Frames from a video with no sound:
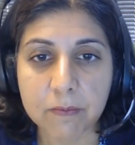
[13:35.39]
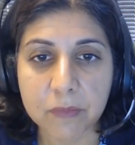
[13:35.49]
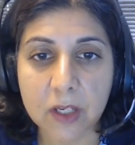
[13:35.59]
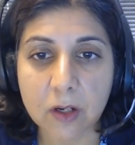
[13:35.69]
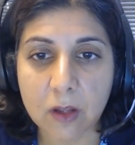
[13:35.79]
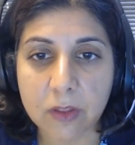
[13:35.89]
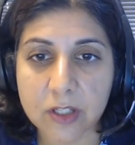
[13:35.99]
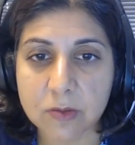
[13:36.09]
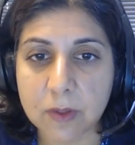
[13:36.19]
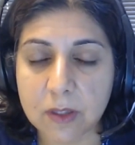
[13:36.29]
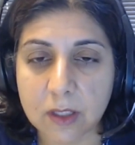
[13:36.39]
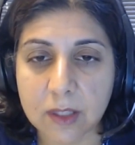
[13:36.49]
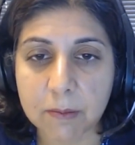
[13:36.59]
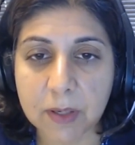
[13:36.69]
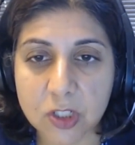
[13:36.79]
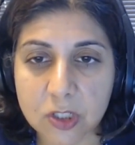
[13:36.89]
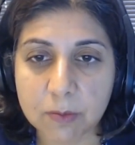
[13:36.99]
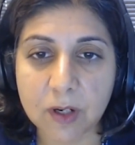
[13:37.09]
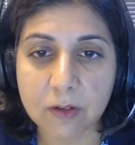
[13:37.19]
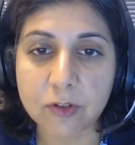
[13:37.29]
In all this, we think that patient
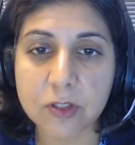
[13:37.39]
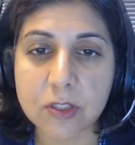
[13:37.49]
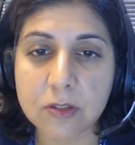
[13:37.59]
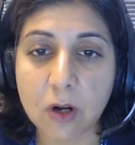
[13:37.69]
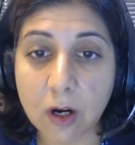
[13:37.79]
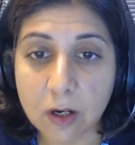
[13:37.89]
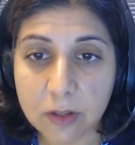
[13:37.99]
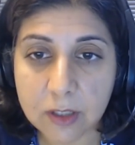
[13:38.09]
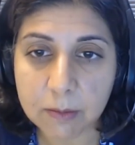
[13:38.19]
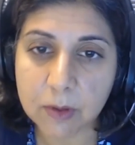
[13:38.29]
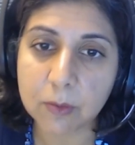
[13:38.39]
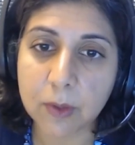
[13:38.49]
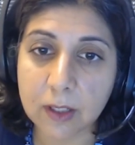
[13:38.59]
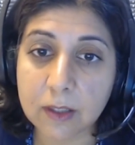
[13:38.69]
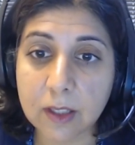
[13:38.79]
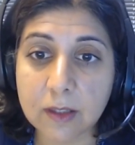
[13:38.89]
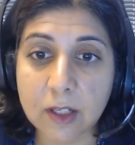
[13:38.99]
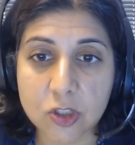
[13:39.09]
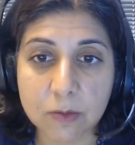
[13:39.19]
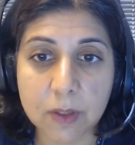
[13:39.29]
preferences are the number one thing that
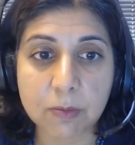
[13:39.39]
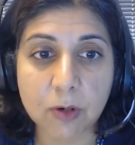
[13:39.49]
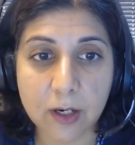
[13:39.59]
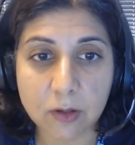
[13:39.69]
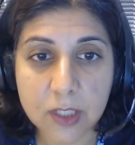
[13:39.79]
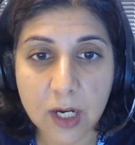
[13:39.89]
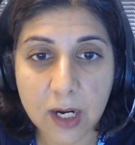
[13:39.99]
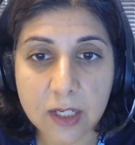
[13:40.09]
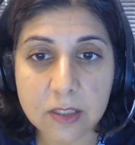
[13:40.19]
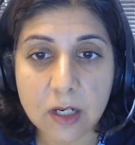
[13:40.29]
should be prioritized.